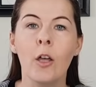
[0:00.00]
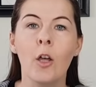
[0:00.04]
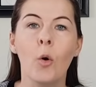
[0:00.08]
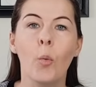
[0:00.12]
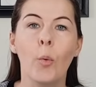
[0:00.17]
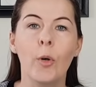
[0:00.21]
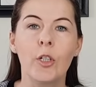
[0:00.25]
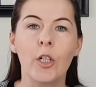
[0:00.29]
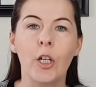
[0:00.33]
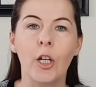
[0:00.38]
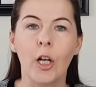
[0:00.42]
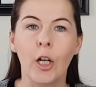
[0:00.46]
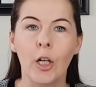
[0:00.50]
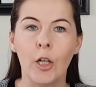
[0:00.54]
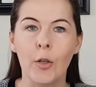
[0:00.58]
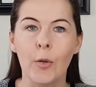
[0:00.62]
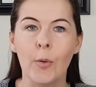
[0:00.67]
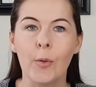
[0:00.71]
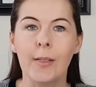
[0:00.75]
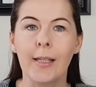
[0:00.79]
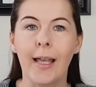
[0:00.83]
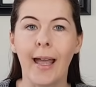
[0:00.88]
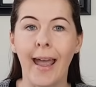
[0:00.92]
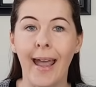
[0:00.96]
which
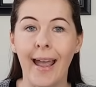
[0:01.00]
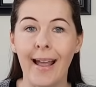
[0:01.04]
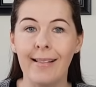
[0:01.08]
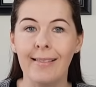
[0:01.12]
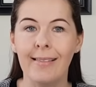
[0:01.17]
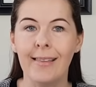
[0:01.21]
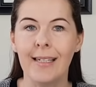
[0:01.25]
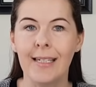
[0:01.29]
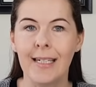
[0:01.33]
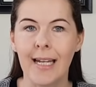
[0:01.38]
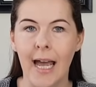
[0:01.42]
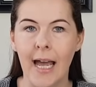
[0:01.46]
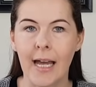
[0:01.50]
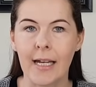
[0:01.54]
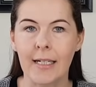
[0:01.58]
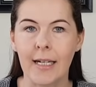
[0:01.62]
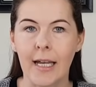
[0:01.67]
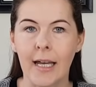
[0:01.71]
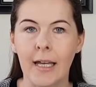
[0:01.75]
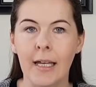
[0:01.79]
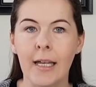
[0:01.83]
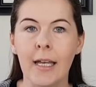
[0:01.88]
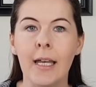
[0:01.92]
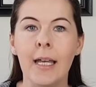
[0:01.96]
includes health
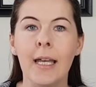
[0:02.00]
data,